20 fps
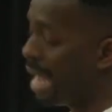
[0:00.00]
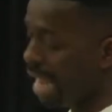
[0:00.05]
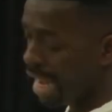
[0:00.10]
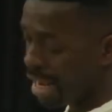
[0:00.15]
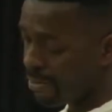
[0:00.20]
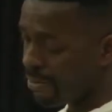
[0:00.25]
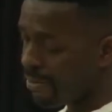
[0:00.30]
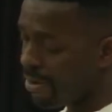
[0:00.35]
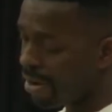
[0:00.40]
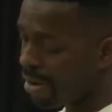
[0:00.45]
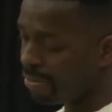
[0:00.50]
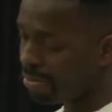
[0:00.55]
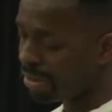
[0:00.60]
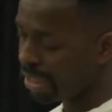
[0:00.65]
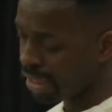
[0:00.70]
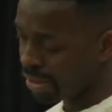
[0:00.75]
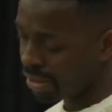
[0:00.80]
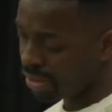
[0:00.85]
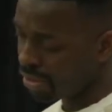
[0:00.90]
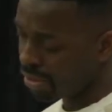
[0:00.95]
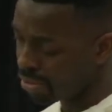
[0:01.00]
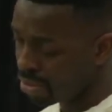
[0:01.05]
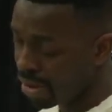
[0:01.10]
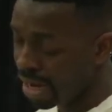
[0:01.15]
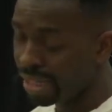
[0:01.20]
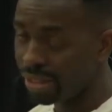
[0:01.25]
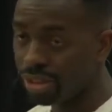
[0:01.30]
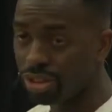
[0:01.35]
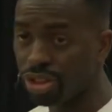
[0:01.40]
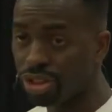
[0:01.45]
Abraham did not
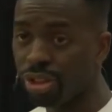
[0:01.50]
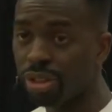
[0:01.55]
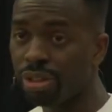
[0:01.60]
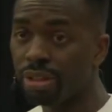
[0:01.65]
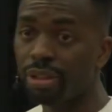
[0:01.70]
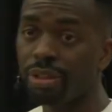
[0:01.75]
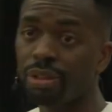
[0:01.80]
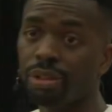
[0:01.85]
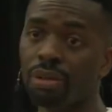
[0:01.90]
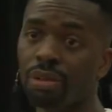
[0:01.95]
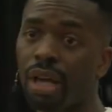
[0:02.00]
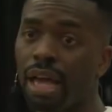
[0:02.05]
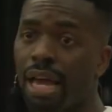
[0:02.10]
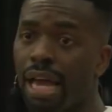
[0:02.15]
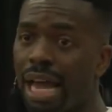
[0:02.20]
write a journal